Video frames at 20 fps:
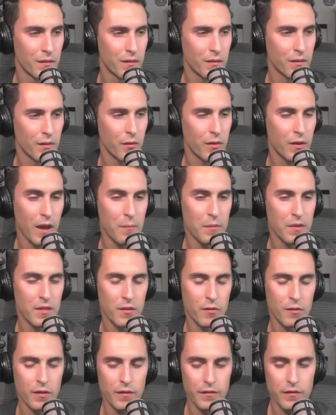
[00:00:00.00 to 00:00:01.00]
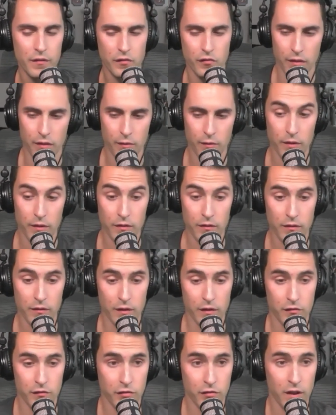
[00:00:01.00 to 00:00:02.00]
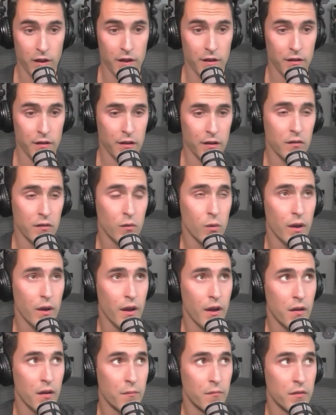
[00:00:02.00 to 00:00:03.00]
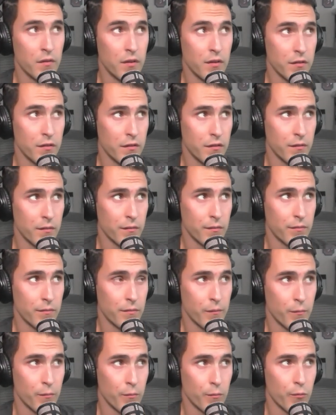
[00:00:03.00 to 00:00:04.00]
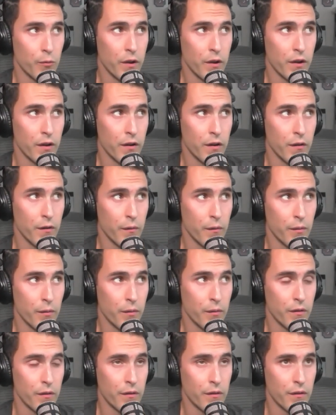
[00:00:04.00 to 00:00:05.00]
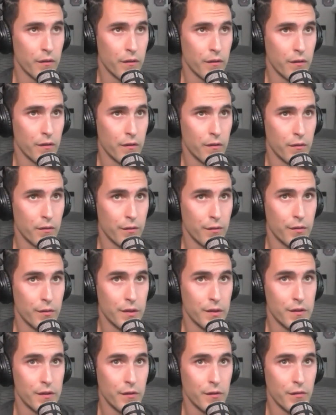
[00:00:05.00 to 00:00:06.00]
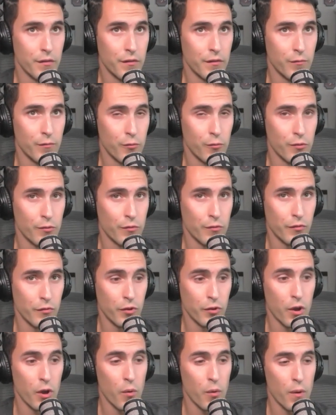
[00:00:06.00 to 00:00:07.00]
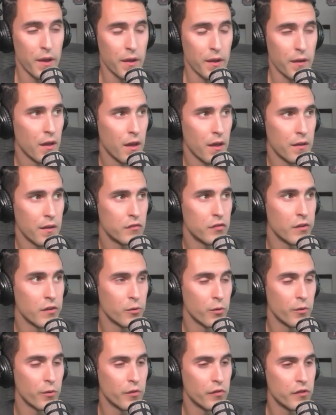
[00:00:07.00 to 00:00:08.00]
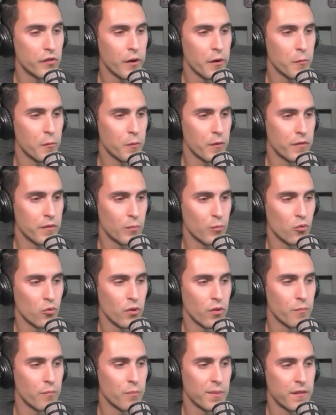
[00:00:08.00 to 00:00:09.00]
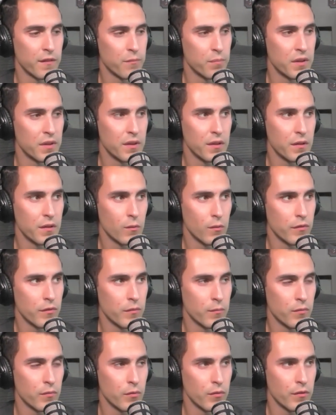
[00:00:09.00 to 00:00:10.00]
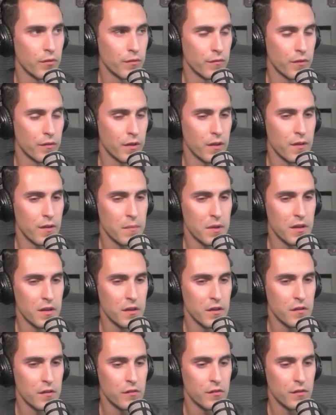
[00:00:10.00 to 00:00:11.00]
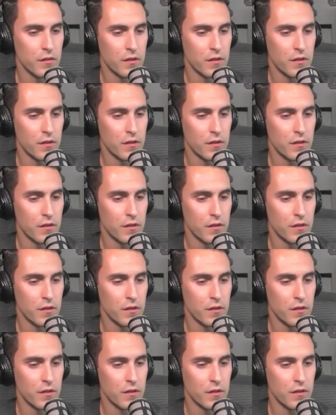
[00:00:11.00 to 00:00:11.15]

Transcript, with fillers: there. I mean, there is a there is a trend. It is quite obvious of where the the leaders of ordinals are going. I generally start with some sort of PFP or some sort of image